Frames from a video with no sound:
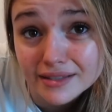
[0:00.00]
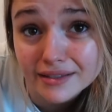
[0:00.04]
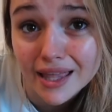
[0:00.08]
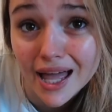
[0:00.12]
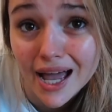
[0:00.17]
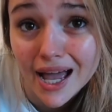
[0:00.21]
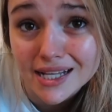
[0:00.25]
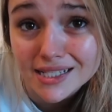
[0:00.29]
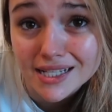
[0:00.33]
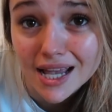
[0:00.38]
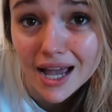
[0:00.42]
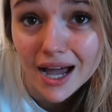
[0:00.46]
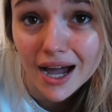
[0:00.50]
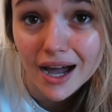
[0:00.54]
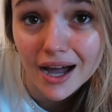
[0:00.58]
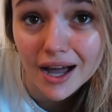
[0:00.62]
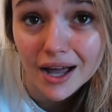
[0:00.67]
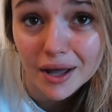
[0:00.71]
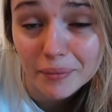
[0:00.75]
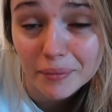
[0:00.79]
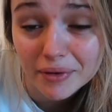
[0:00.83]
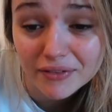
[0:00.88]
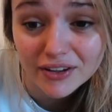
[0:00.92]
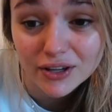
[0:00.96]
glass.
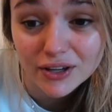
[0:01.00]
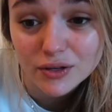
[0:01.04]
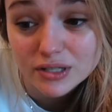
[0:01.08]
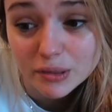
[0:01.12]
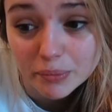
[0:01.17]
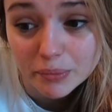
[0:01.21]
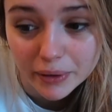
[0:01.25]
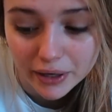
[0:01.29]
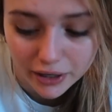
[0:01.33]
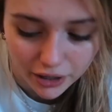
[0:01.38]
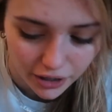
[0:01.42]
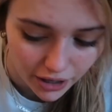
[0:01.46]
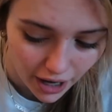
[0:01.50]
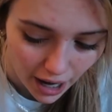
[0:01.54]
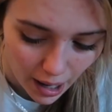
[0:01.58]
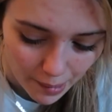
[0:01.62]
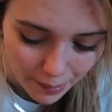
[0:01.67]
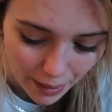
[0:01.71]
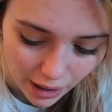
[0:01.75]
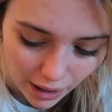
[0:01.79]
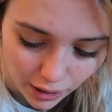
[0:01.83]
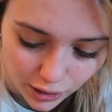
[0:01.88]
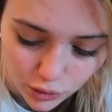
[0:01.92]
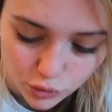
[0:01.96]
If I use a bigger
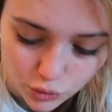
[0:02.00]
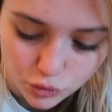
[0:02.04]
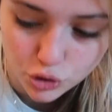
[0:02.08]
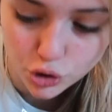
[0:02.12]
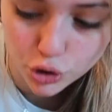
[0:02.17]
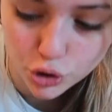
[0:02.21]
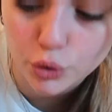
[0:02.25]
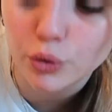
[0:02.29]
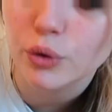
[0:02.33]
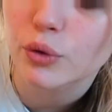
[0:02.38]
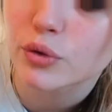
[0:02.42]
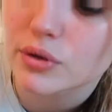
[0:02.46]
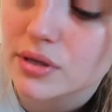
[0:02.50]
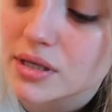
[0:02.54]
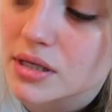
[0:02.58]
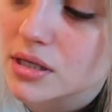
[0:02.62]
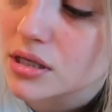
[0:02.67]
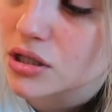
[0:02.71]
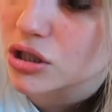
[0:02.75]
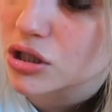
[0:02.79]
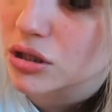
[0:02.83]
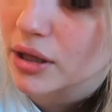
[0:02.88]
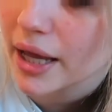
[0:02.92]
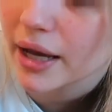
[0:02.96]
cup, I'll use 2,
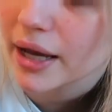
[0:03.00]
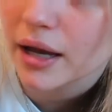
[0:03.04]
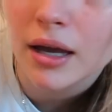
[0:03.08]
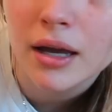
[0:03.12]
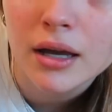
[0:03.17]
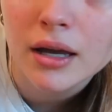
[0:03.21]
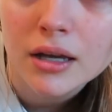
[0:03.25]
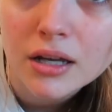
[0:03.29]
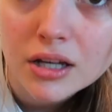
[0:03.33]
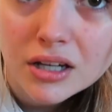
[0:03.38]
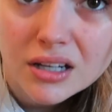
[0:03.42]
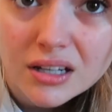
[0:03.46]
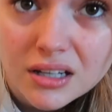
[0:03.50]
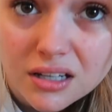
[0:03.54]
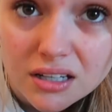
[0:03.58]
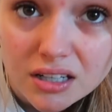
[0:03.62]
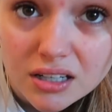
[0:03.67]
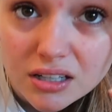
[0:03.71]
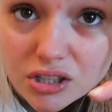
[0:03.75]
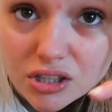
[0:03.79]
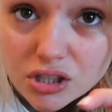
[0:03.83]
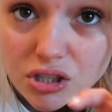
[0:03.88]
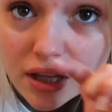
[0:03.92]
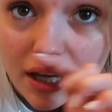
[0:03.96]
just like
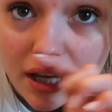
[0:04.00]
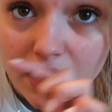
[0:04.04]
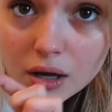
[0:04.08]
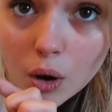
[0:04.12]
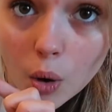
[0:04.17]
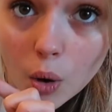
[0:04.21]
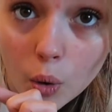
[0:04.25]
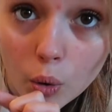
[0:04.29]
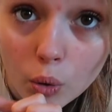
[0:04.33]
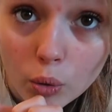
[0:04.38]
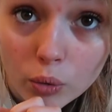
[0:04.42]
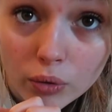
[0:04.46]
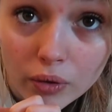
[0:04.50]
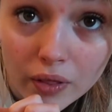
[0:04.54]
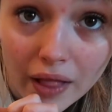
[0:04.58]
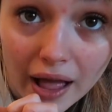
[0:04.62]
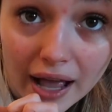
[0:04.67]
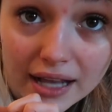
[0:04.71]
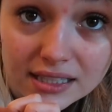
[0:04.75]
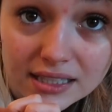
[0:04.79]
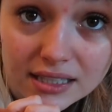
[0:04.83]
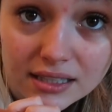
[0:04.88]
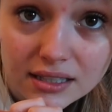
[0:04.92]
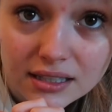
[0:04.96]
whole
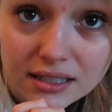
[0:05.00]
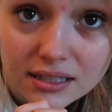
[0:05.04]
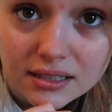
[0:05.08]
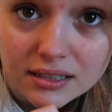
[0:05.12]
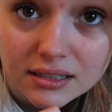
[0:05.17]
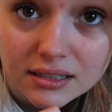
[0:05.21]
glasses.